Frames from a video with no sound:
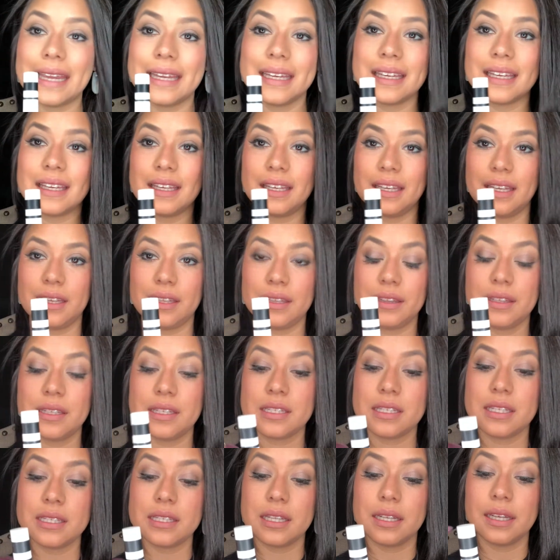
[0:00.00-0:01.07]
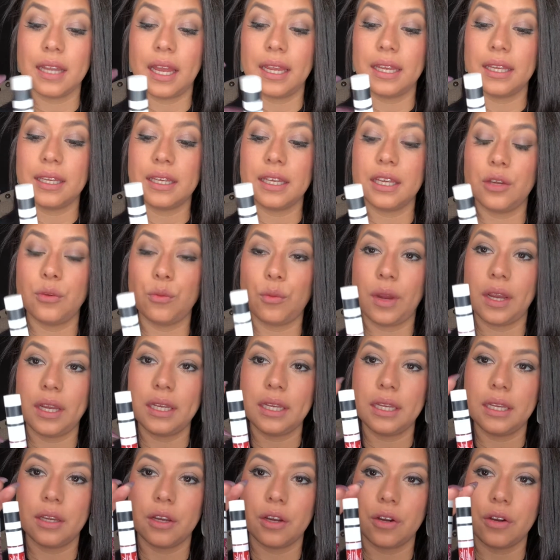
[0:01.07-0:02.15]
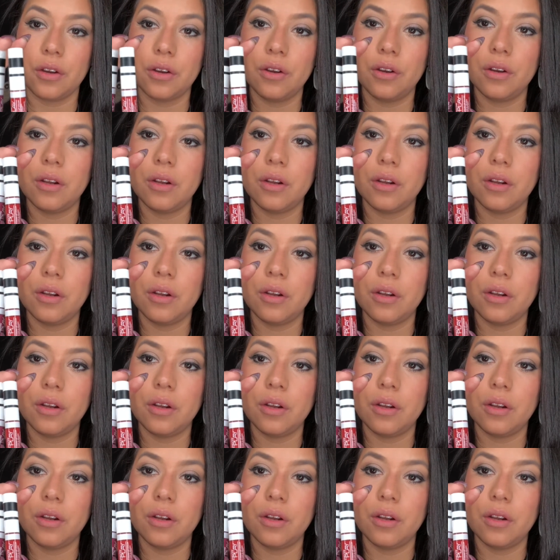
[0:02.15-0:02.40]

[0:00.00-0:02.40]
kit. This is the night kit right here.